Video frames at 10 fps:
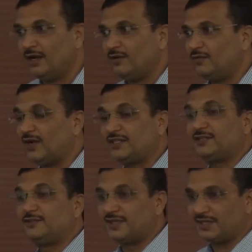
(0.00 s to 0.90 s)
what is
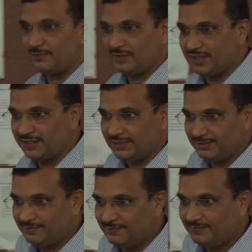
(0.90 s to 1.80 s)
your remuneration?
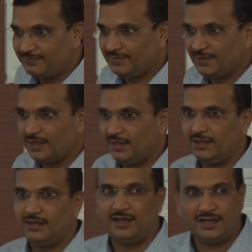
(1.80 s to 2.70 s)

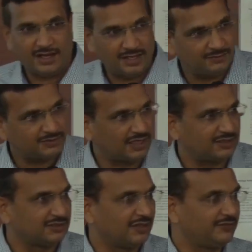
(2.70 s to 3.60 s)
I am
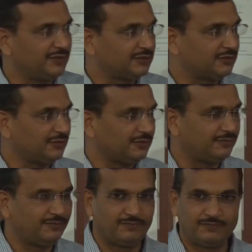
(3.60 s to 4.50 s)
charging the fees to you.
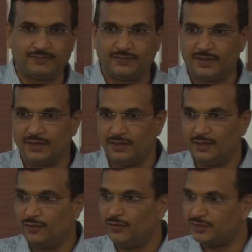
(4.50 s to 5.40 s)

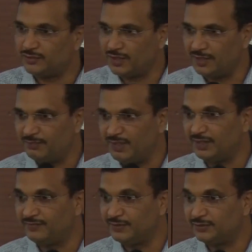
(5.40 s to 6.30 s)
Why should I pay
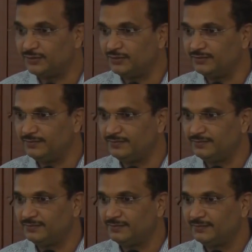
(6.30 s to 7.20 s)
the fees to you?
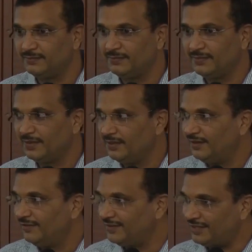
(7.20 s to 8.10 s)

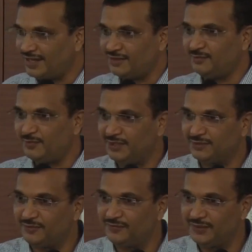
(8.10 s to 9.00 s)
Whether I will pay
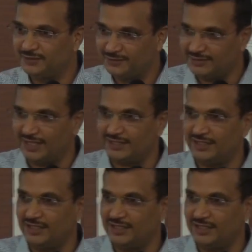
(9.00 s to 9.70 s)
into fees to chartered